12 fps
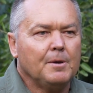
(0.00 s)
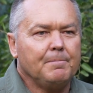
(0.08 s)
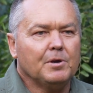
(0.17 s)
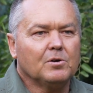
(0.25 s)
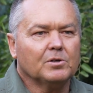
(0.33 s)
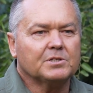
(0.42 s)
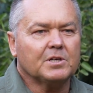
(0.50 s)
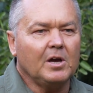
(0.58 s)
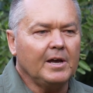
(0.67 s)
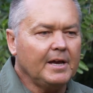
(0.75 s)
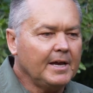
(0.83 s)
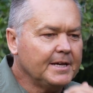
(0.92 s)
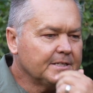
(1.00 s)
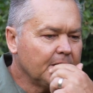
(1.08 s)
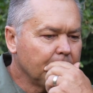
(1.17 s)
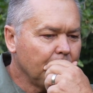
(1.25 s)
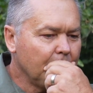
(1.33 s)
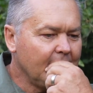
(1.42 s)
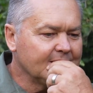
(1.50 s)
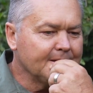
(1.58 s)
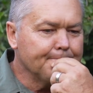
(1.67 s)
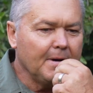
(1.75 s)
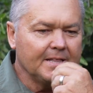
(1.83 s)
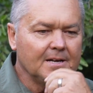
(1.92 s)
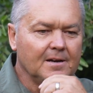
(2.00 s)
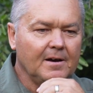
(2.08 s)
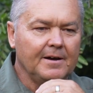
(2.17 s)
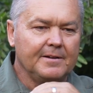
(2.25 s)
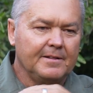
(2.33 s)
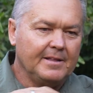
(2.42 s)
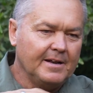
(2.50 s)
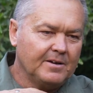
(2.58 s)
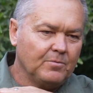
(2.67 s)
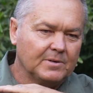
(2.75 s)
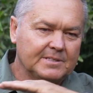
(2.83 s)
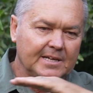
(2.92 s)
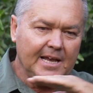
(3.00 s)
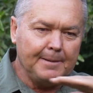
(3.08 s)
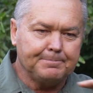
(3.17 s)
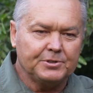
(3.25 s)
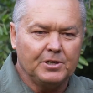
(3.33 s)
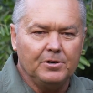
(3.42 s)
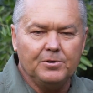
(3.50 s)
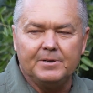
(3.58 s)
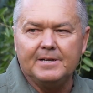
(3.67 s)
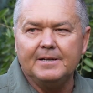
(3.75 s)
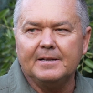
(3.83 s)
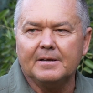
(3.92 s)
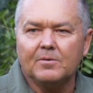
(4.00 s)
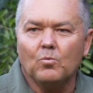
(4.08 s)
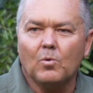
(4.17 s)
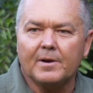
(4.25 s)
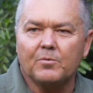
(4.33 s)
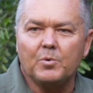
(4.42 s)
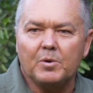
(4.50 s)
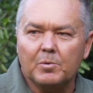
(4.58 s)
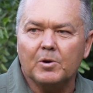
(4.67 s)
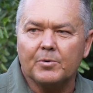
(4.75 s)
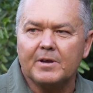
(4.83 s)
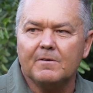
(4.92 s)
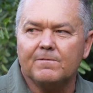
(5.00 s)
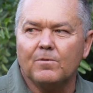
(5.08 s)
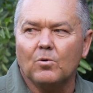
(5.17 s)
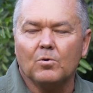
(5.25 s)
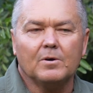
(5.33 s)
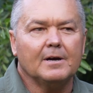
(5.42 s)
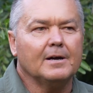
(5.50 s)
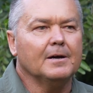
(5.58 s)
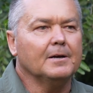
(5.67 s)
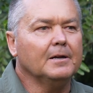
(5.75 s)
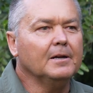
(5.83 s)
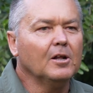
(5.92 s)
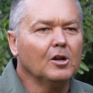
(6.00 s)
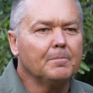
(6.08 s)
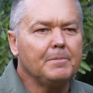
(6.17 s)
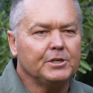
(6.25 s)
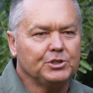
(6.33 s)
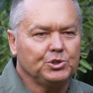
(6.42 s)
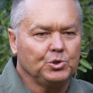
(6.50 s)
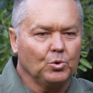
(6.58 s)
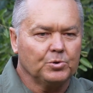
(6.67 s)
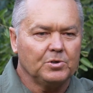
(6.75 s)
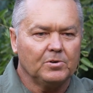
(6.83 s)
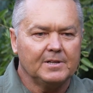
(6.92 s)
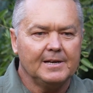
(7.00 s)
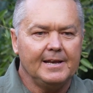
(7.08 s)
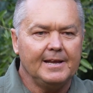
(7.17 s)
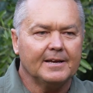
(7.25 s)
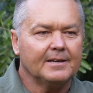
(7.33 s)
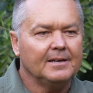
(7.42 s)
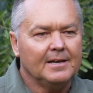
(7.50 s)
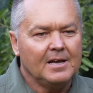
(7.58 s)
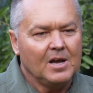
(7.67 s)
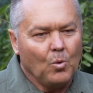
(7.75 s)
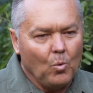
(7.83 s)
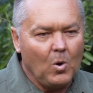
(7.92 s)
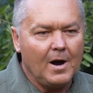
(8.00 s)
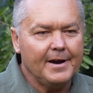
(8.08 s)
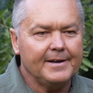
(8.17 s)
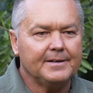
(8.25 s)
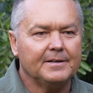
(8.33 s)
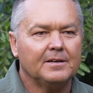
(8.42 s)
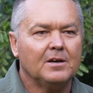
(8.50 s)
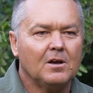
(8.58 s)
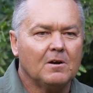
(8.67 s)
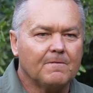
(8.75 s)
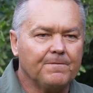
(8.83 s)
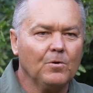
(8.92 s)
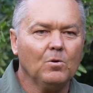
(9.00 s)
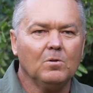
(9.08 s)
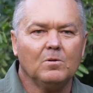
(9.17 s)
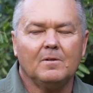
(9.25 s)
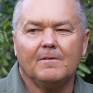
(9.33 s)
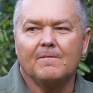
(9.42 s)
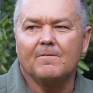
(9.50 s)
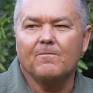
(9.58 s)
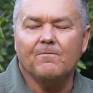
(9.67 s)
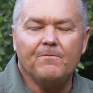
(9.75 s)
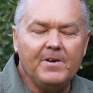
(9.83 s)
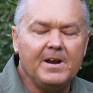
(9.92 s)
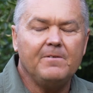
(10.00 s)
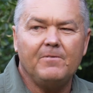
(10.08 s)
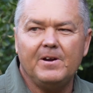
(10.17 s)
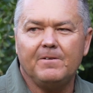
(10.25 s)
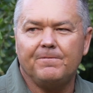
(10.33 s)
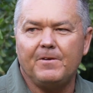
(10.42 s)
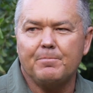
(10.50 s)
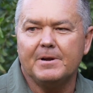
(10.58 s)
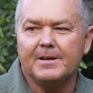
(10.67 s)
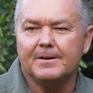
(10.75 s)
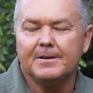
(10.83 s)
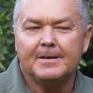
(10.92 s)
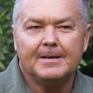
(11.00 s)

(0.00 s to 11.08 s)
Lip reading: Because as a mother line, that was absolutely what we were looking for. A little bit short on the leg, wide, full, very, very feminine.